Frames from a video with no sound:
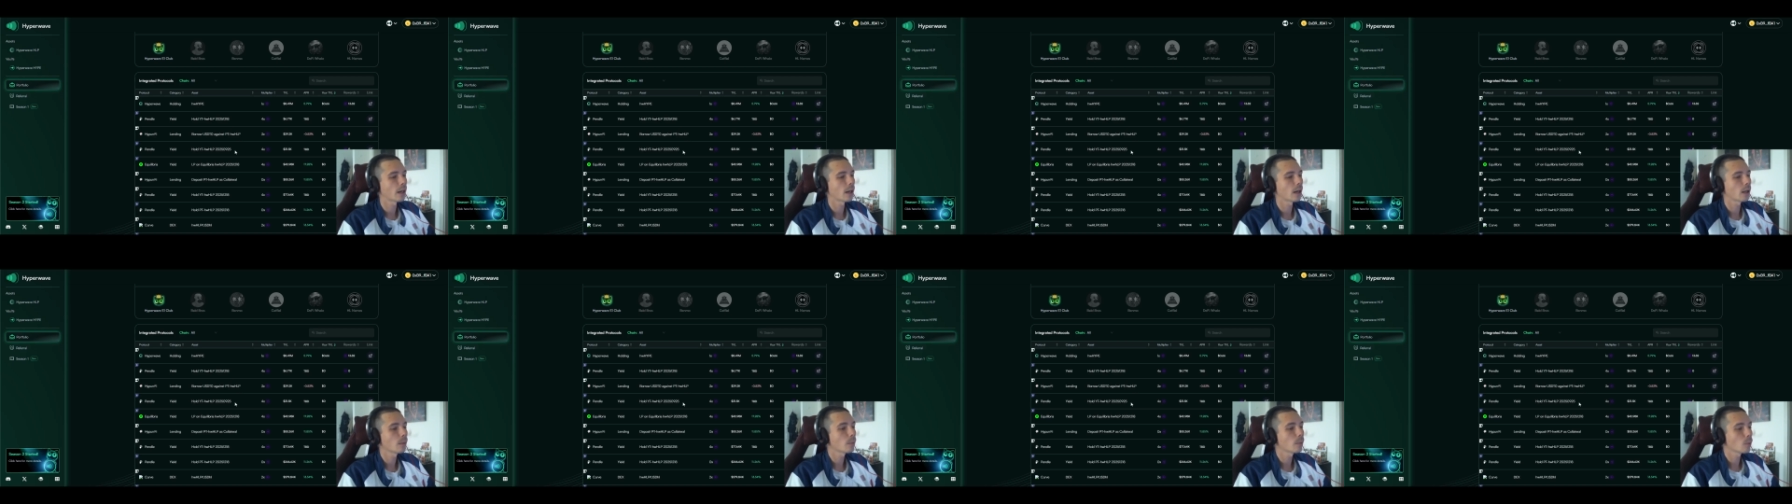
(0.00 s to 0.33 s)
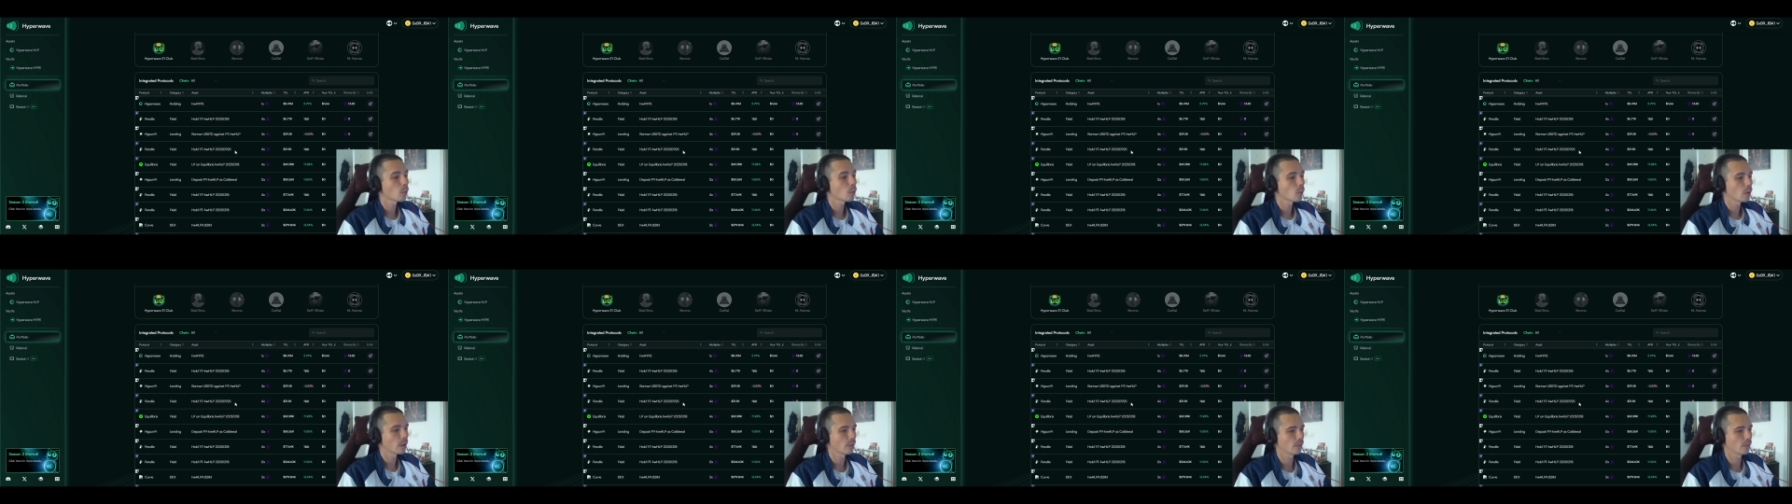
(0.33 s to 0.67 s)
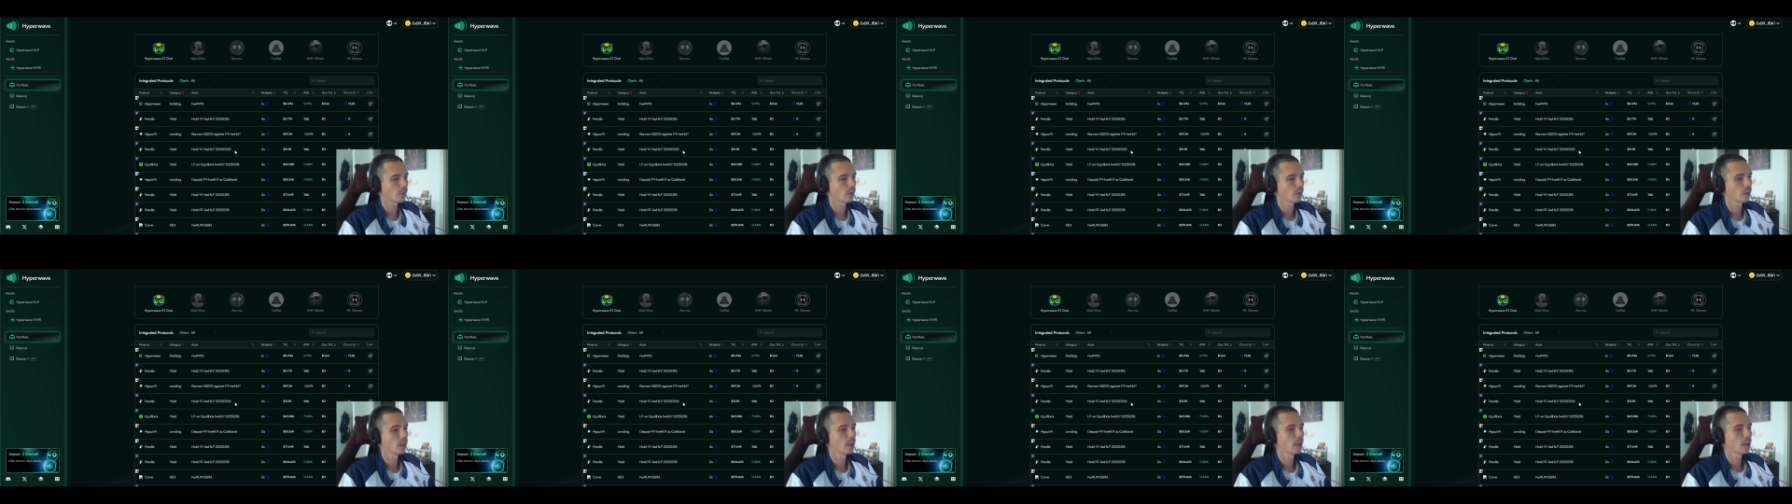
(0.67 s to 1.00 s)
Hyperwave
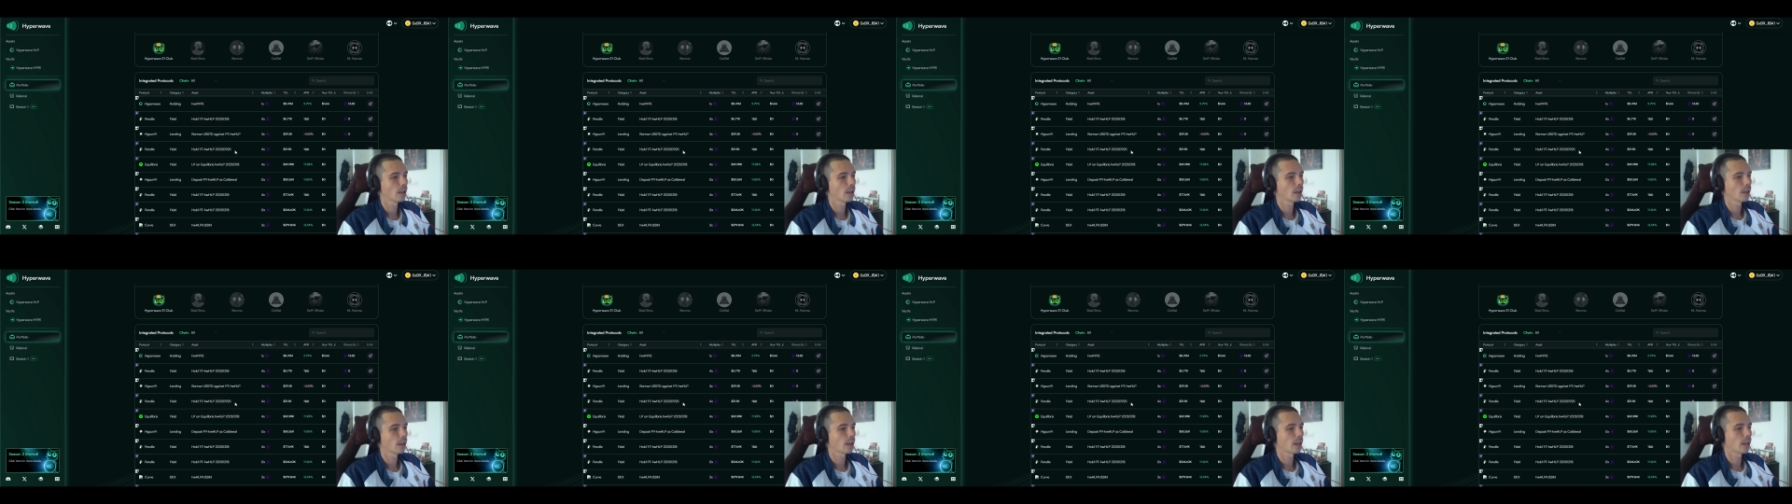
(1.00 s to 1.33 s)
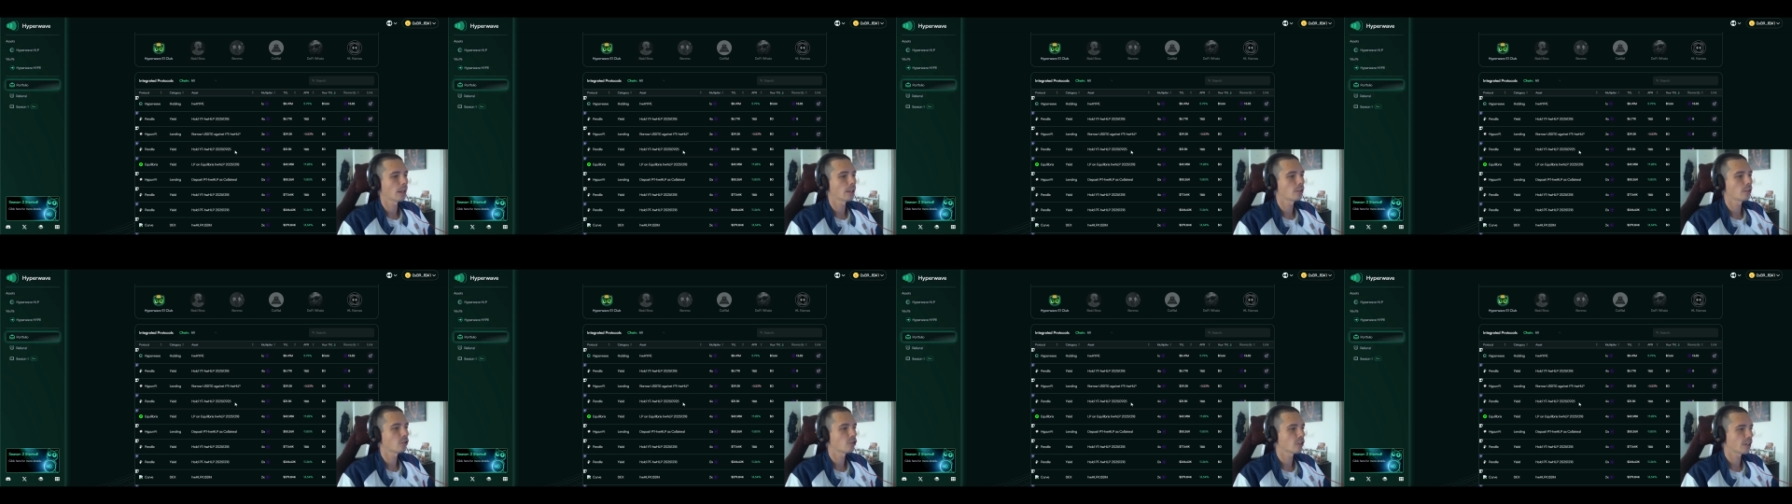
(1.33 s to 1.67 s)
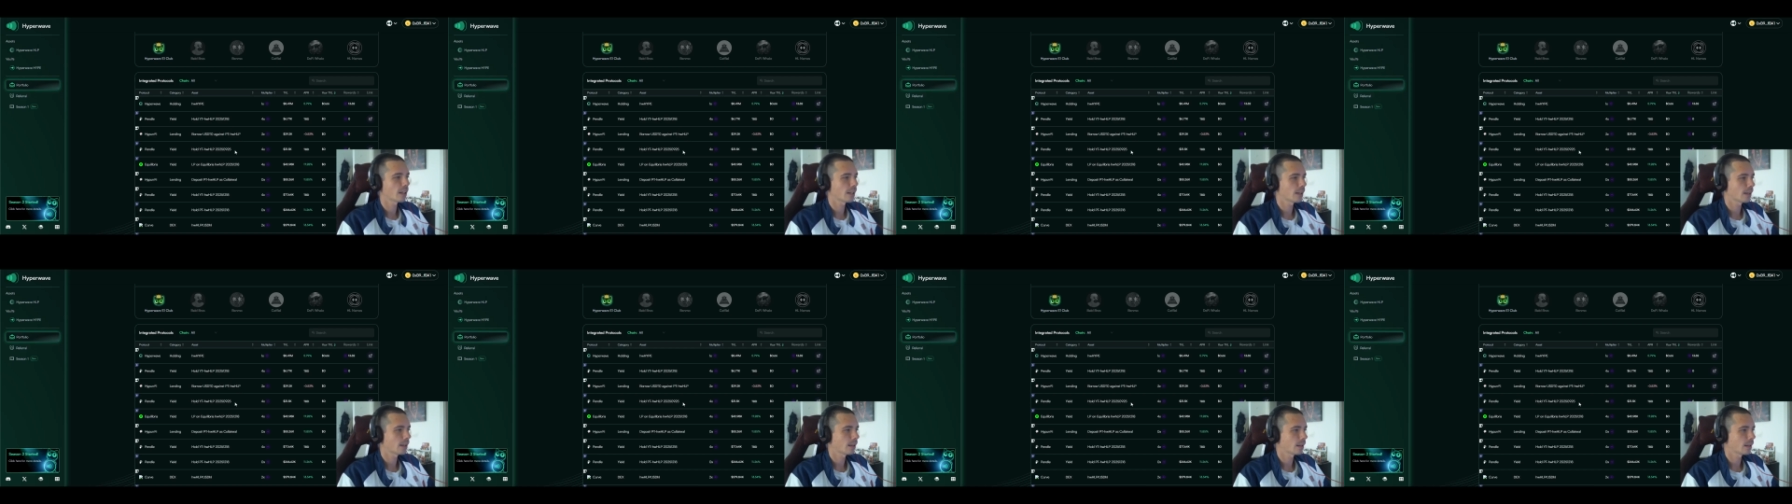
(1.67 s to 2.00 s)

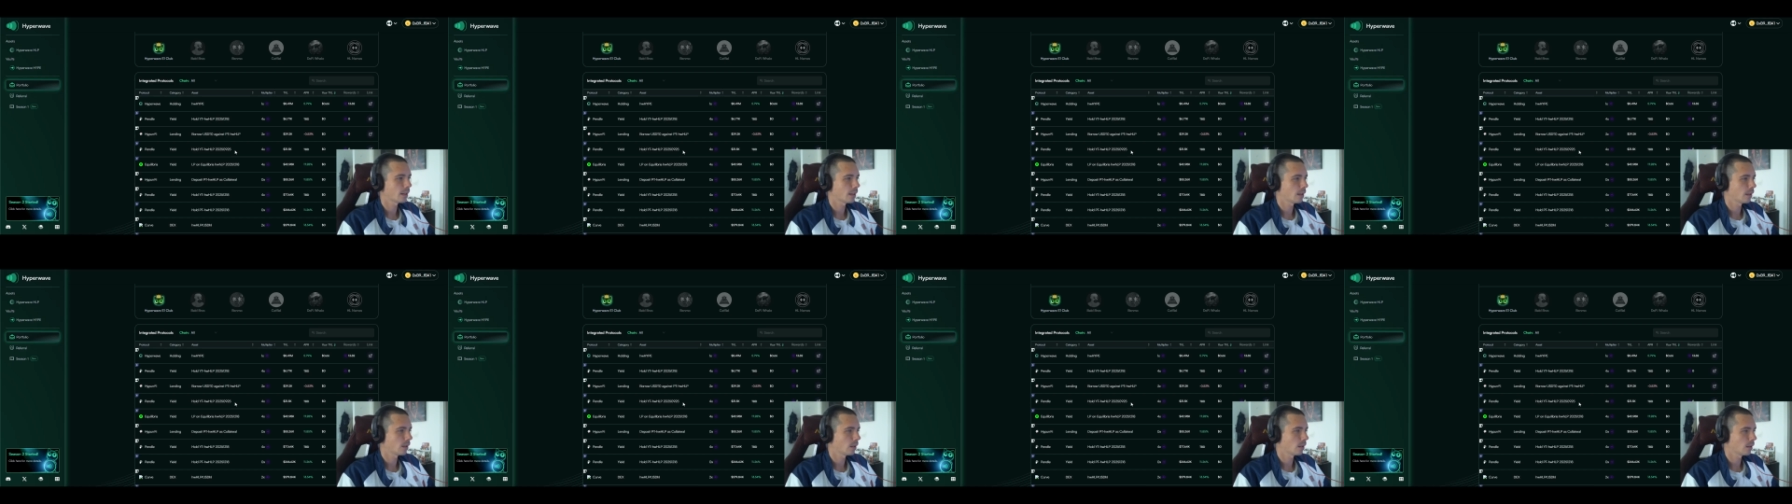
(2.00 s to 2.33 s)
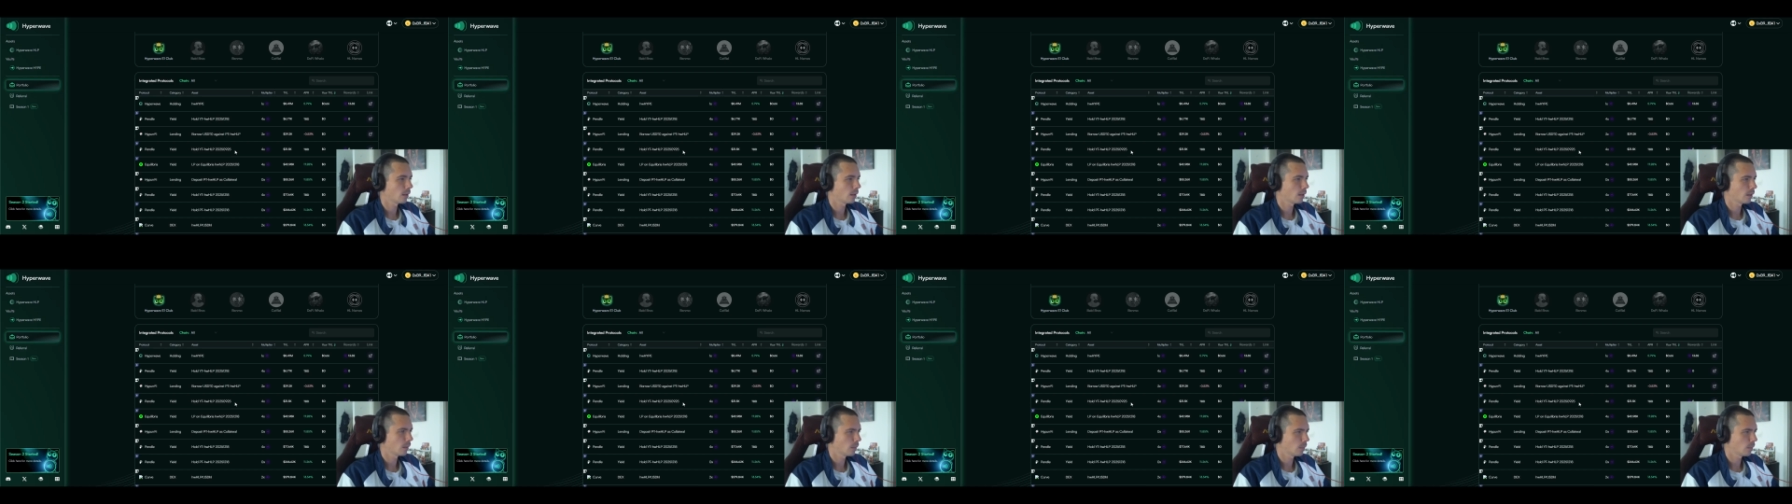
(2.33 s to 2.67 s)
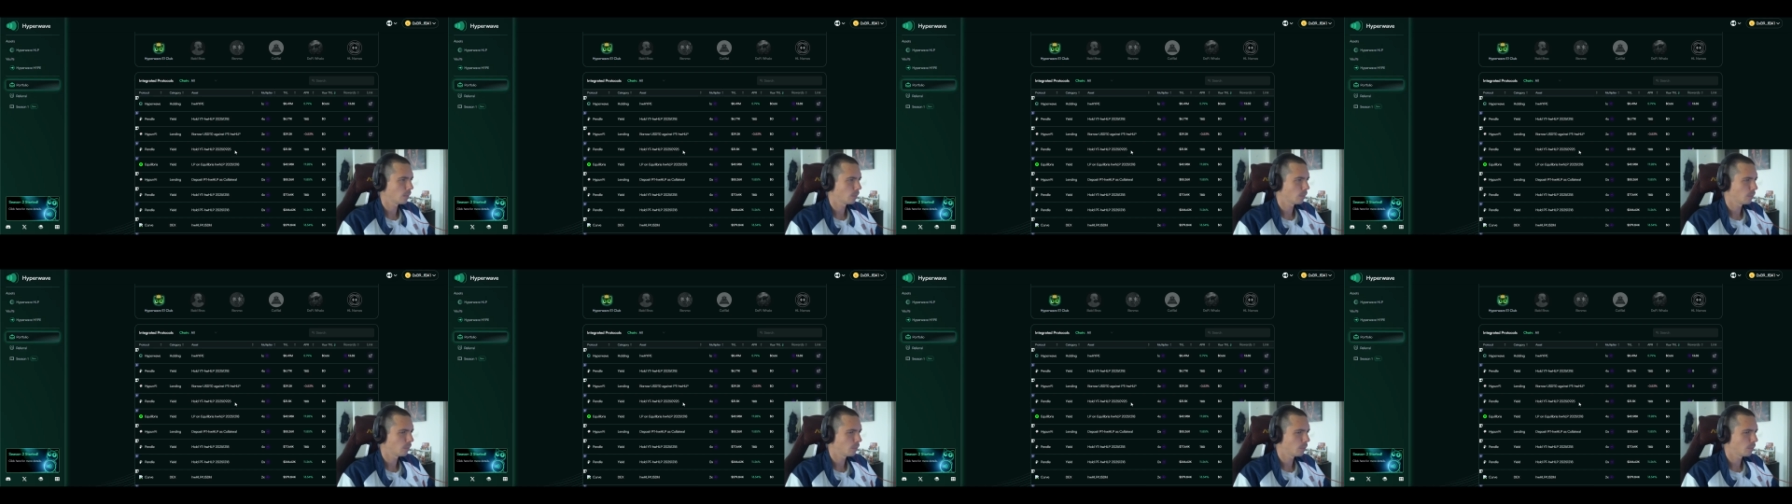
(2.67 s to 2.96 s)
HL, uh,